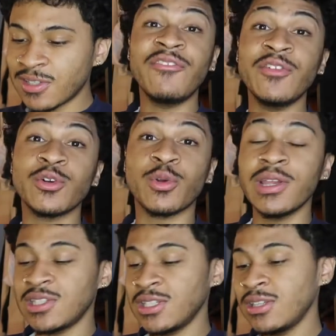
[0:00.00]
I feel
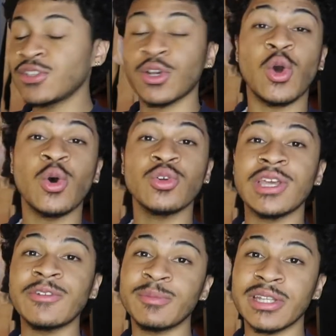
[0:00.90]
crazy. It took a whole
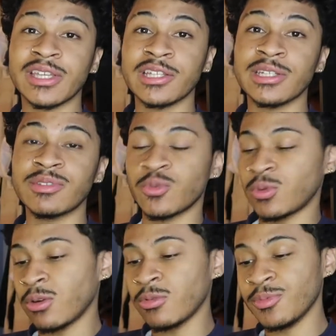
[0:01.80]
day for me to catch up to
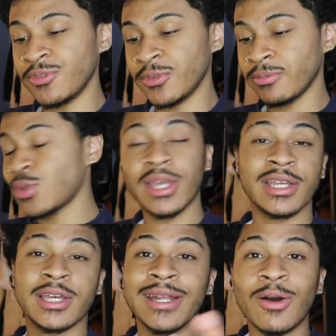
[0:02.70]
where I was before. So I had to
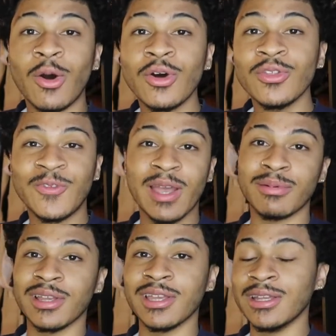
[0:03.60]
cut out all the
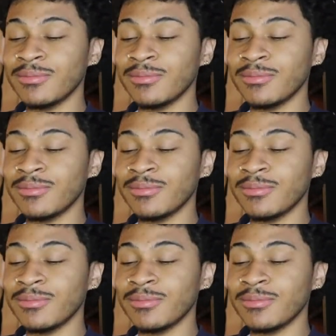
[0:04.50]
fabric again.